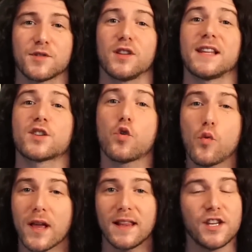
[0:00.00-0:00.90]
so let's
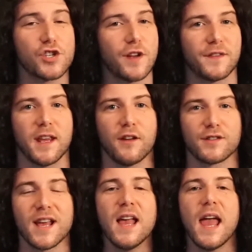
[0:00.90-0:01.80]
quickly shift
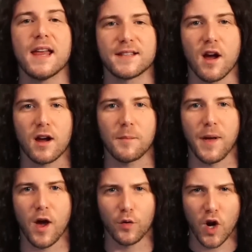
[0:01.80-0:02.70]
gears and talk
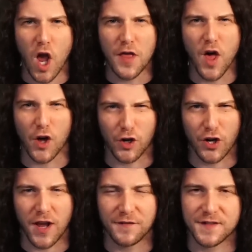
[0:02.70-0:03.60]
about the
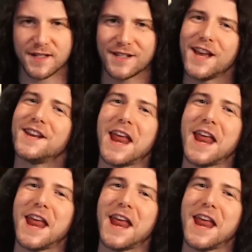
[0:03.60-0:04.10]
riffs.